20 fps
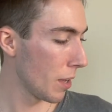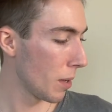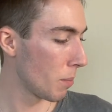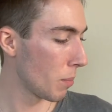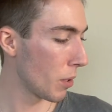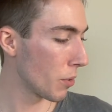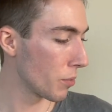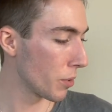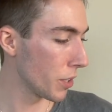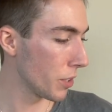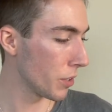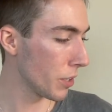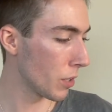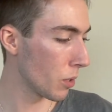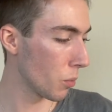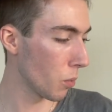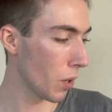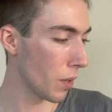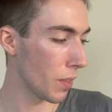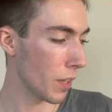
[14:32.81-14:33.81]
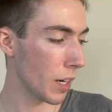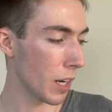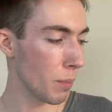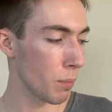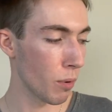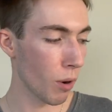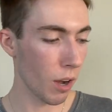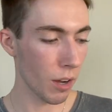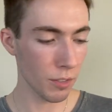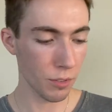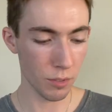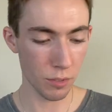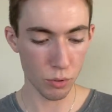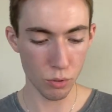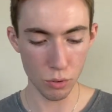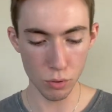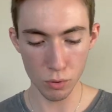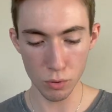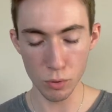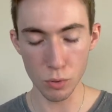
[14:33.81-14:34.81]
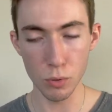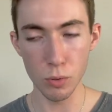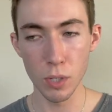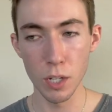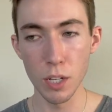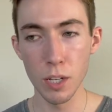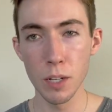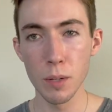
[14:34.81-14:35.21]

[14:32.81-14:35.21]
but really the one that I brought to